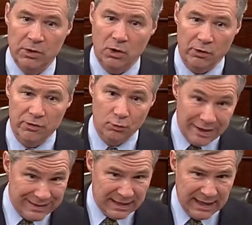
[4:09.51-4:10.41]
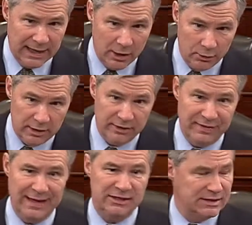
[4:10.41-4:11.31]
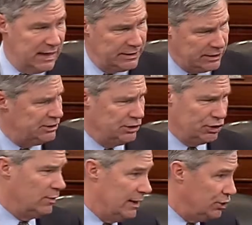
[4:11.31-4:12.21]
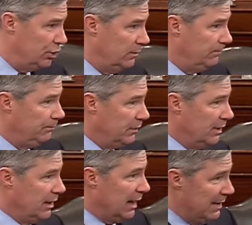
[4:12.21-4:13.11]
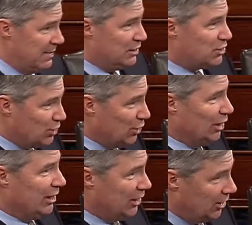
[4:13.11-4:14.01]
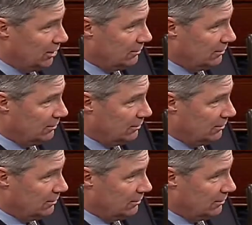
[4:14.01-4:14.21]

although right now, that is not their situation. I mentioned earlier